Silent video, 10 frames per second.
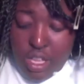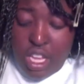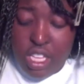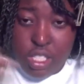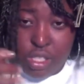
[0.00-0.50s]

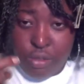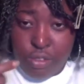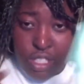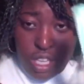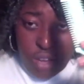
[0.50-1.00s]
ends are too
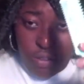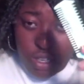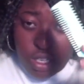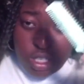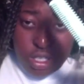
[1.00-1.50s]
frizzy, I have
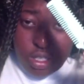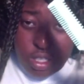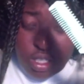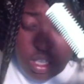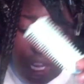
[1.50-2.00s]
a
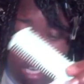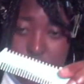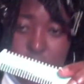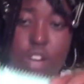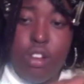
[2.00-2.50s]
end
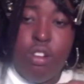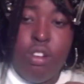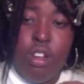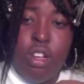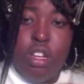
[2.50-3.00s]
cutter,
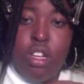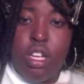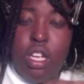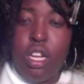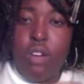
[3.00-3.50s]

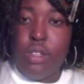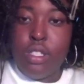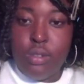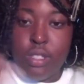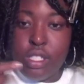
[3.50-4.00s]
and I
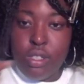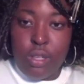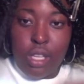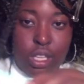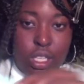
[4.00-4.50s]
also just go
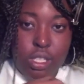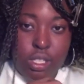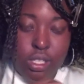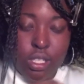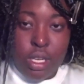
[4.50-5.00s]
like
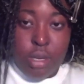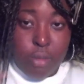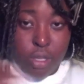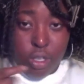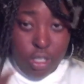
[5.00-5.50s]
this.
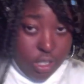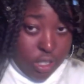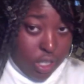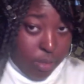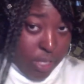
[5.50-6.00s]
But also,
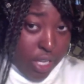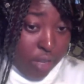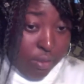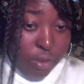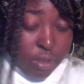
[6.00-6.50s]
again, be
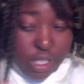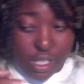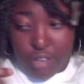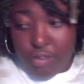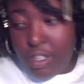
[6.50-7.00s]
careful because I
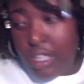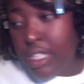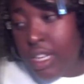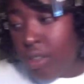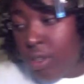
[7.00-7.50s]
didn't realize
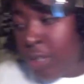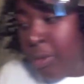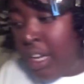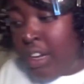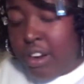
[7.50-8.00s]
how long
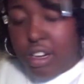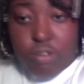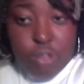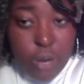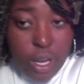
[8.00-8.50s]
my hair
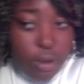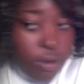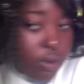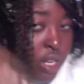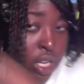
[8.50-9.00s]
grew
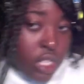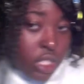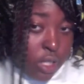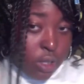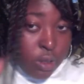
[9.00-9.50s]
out.
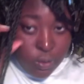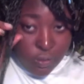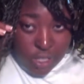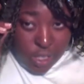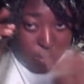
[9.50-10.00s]
So
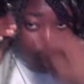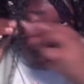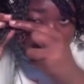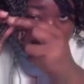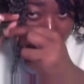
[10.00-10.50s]
for some of the twists,